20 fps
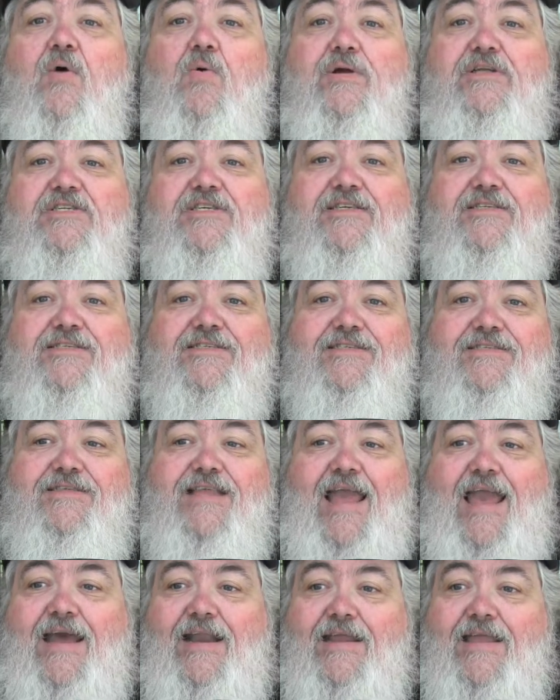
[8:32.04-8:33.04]
which is
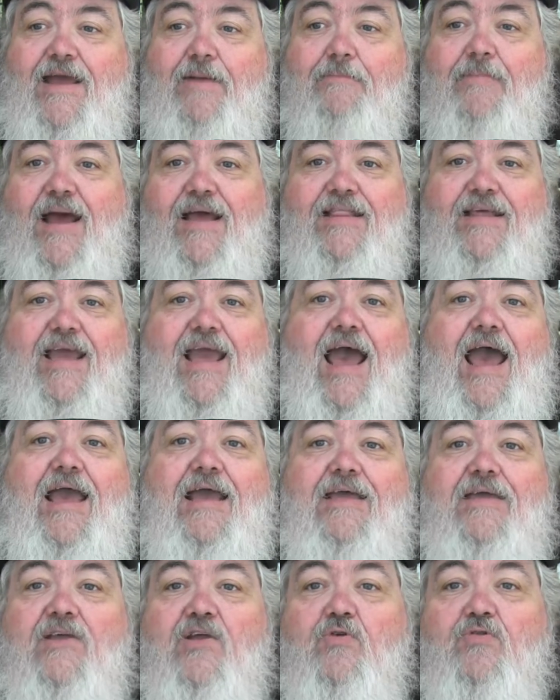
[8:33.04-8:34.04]
headed up by the guy,
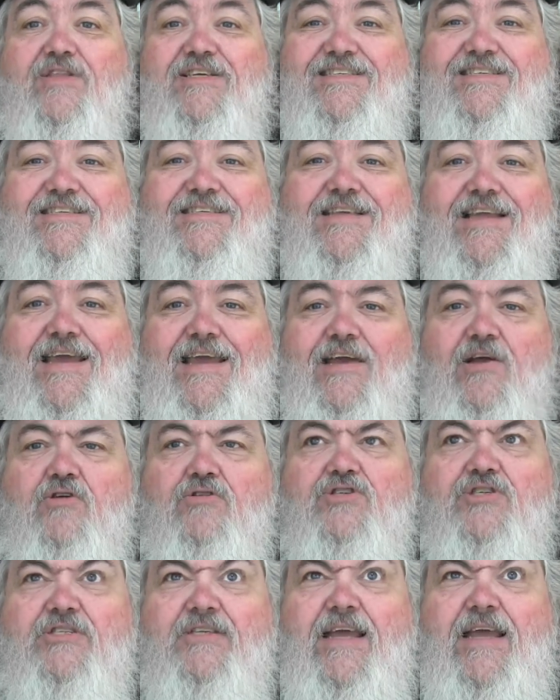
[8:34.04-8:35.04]
you know, the Sting,
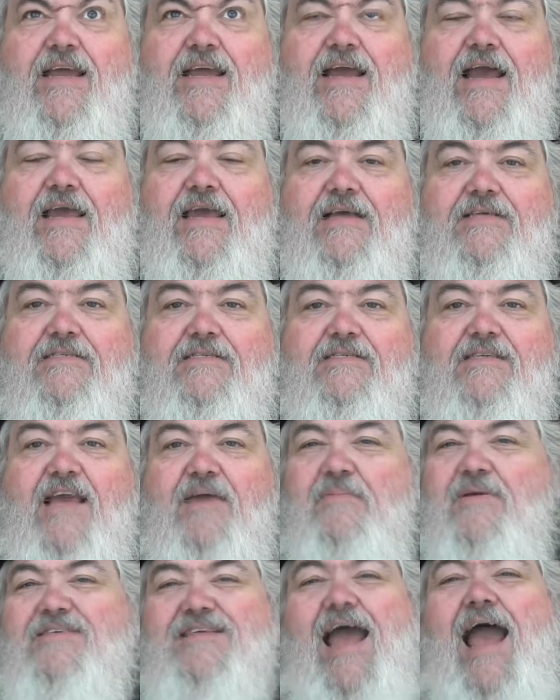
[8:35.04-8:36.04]
or Sting, I guess his
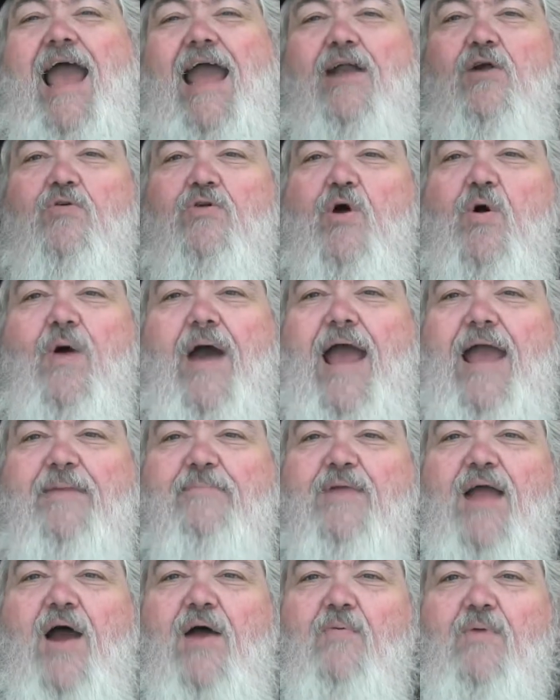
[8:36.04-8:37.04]
name is. I don't know.
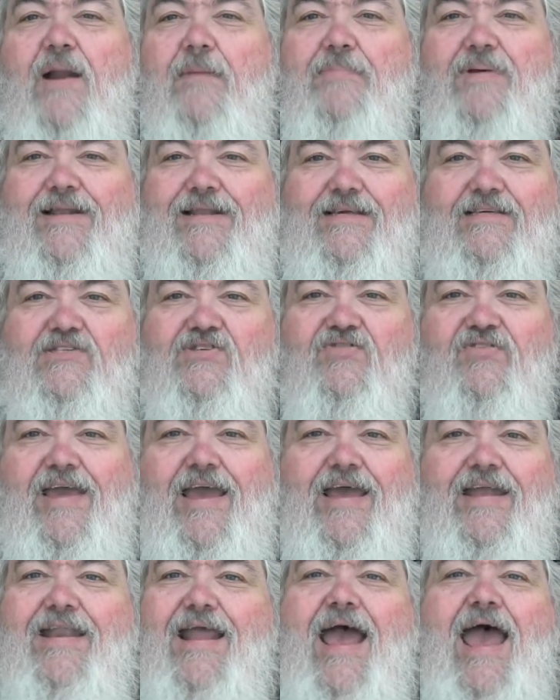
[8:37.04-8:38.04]
I'm not a Police
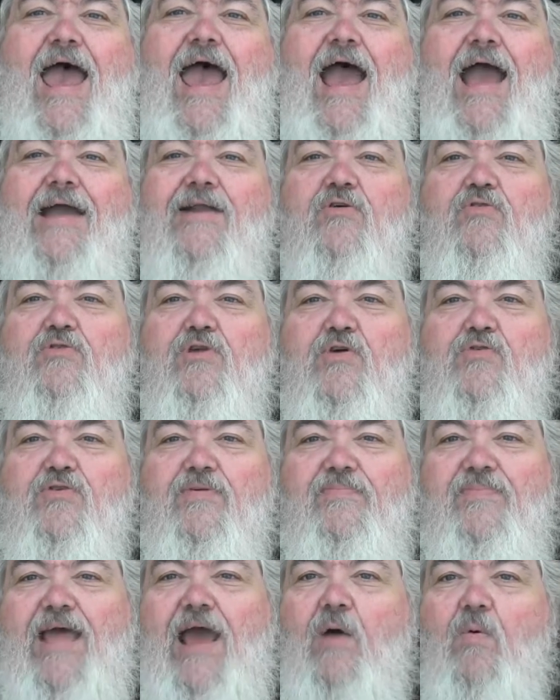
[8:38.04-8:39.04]
fan. I don't know
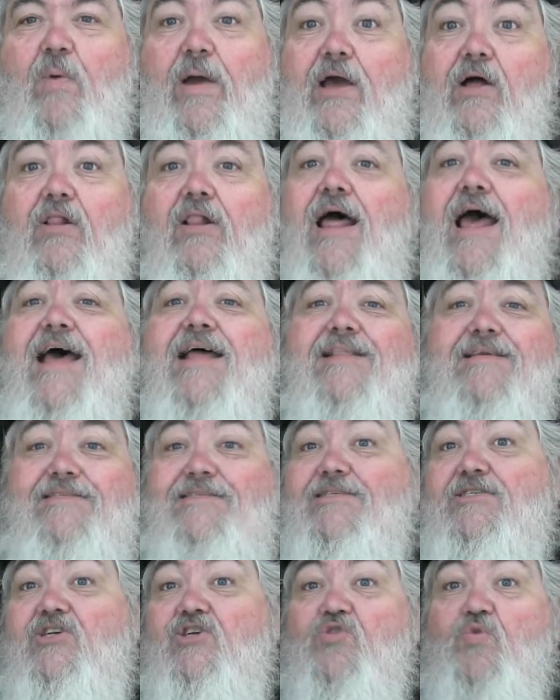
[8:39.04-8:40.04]
them that well.
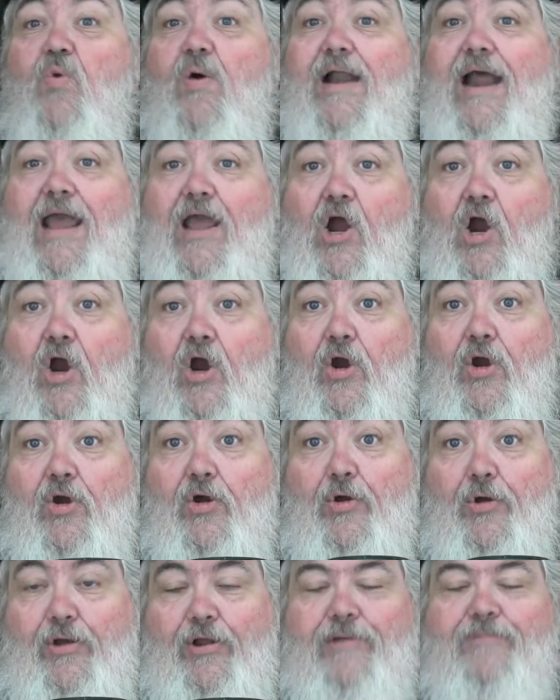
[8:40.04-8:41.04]
This is just what I
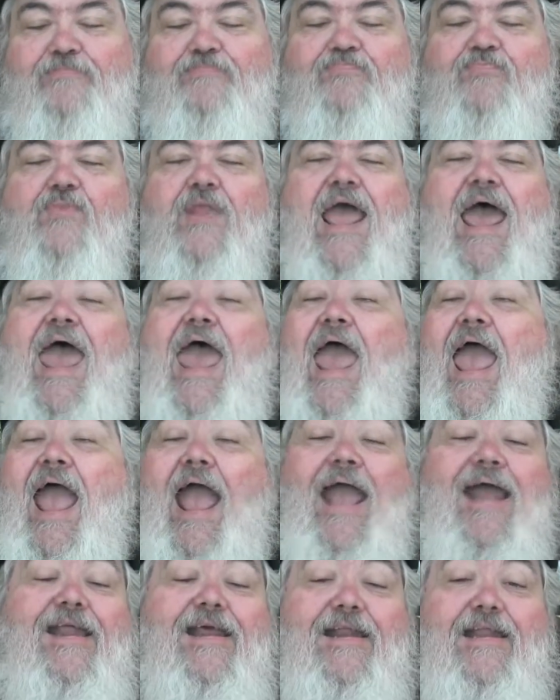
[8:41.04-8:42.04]
heard.
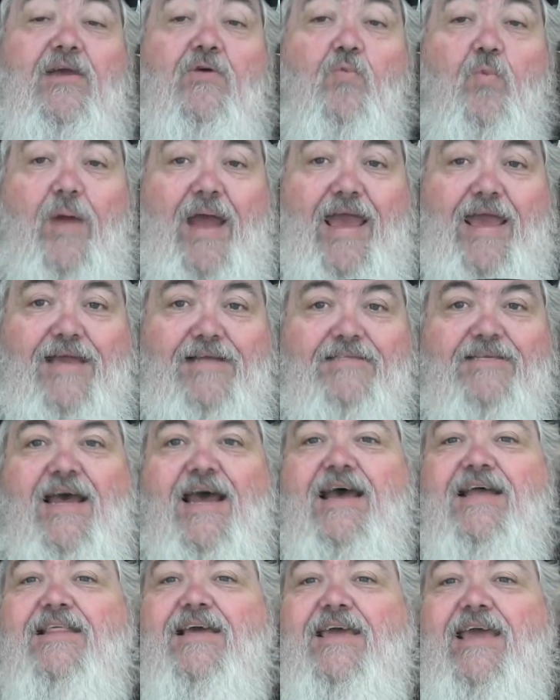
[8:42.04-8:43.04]
At any rate,
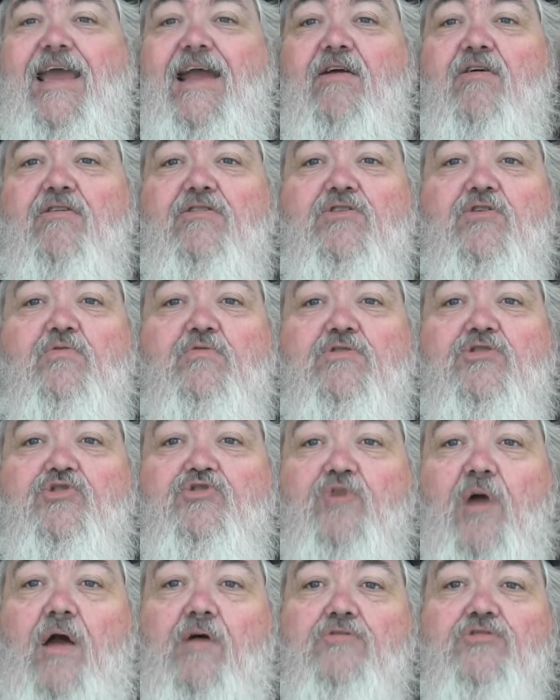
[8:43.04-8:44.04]
the character was
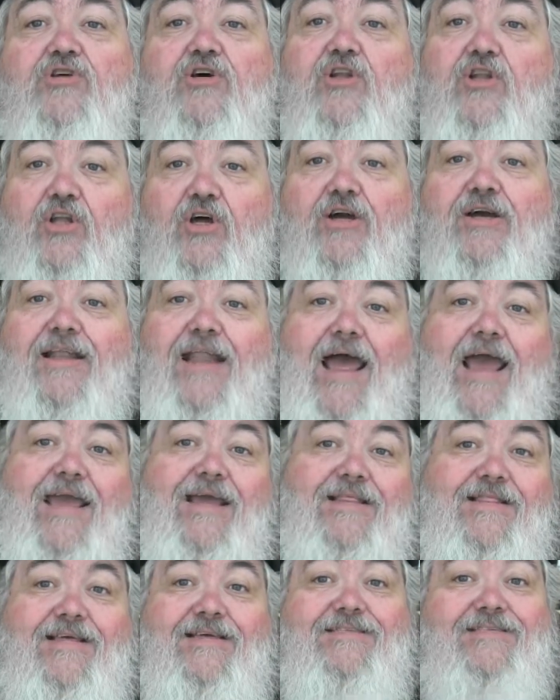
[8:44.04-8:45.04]
drawn to look
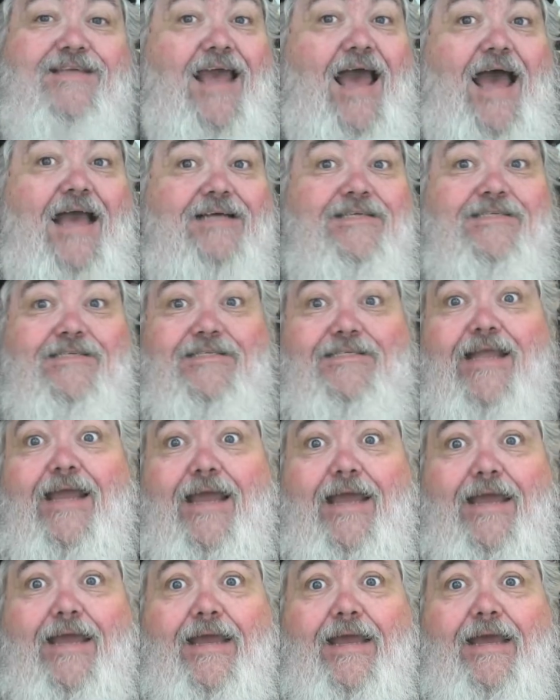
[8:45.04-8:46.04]
like this guy
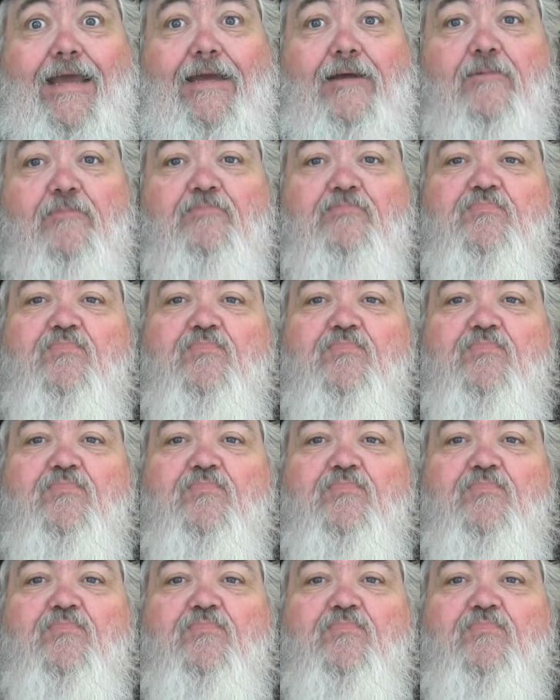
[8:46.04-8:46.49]
Sting.